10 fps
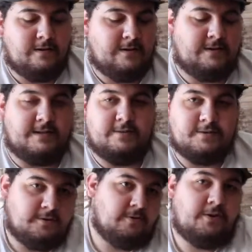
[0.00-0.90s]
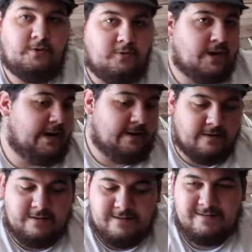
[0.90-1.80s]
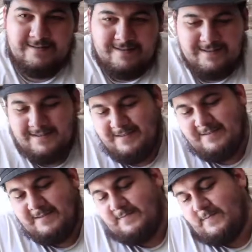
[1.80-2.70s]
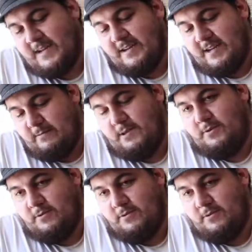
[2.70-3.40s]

You say screw you, you die. I can deal with you